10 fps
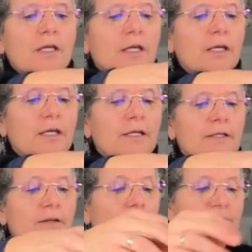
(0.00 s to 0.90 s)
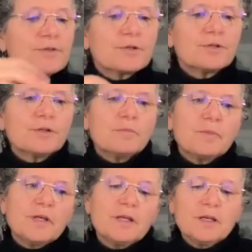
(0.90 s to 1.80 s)
And it also could
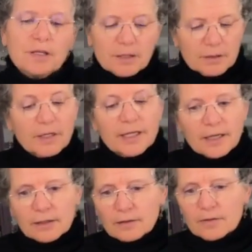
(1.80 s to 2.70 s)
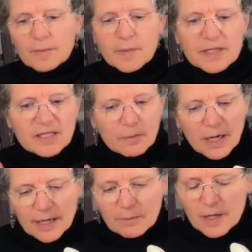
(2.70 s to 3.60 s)
be, again,
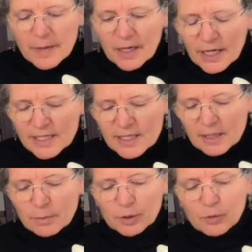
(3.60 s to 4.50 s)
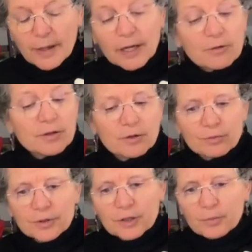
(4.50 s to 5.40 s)
maybe an icy blue background, or
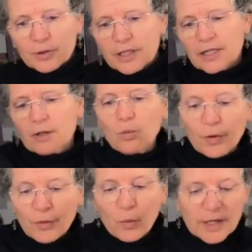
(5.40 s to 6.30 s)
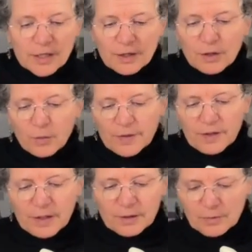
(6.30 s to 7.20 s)
really putting it with a window, with
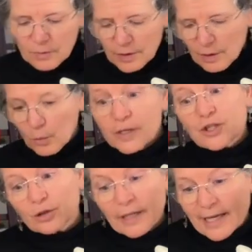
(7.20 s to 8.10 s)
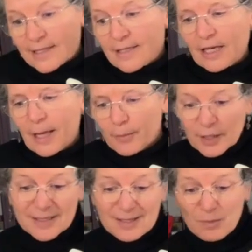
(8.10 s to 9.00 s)
a winter landscape. I
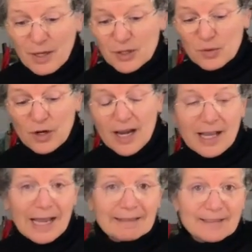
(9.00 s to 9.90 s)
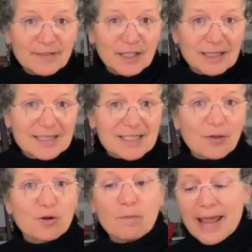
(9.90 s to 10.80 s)
guess depends where I live in
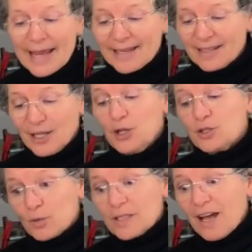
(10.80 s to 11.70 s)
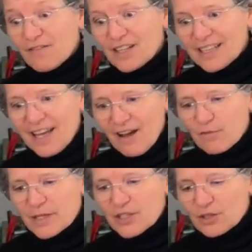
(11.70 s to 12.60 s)
southern Maine, so you definitely have
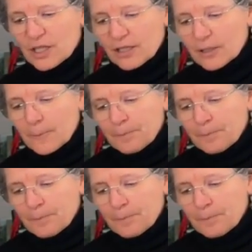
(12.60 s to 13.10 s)
winter here.